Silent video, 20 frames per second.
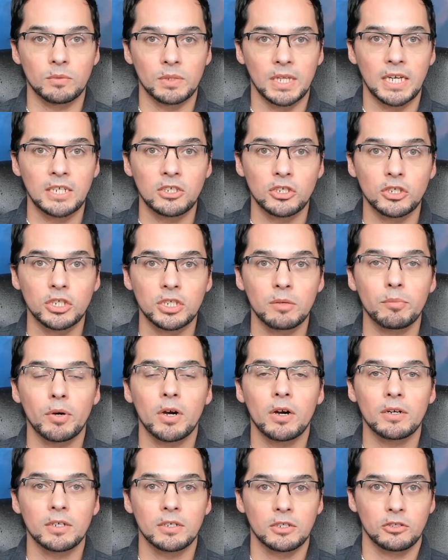relationship
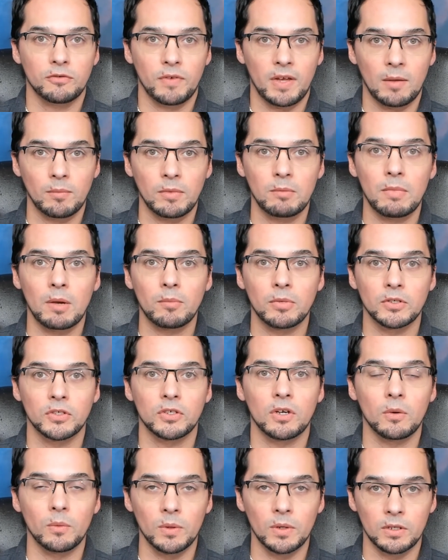partners, family members,
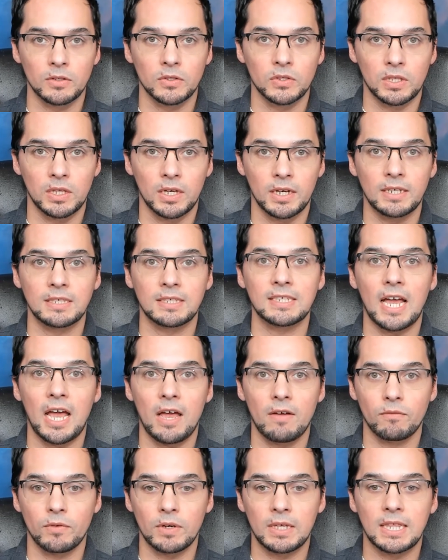coworkers, clients,
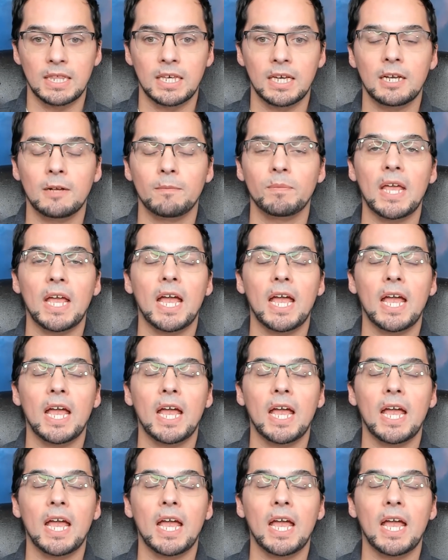everything.